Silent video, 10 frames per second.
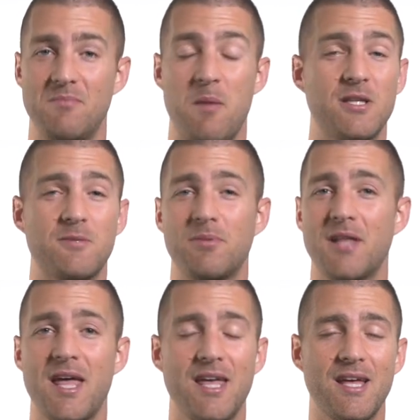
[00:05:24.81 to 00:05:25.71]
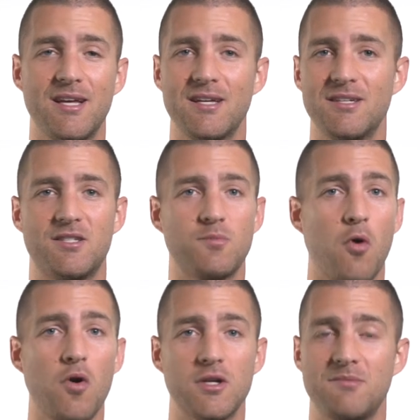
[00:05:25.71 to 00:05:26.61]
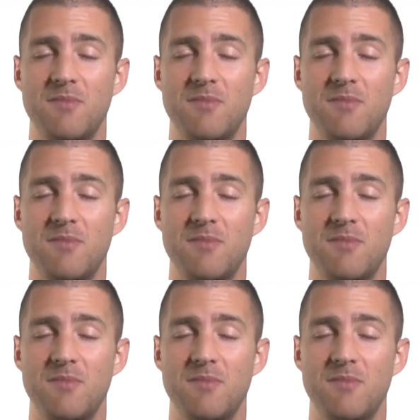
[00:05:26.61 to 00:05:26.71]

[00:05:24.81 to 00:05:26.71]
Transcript: Maybe it's playing sports.